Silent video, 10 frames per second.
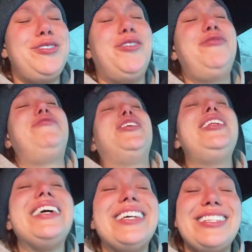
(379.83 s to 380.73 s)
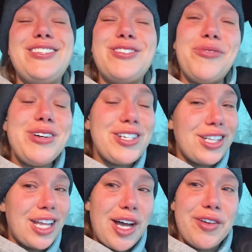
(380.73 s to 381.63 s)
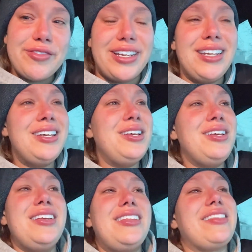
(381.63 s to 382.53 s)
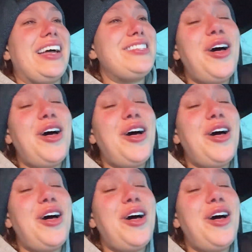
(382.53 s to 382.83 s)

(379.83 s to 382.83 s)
so fully and so much love. And like, that's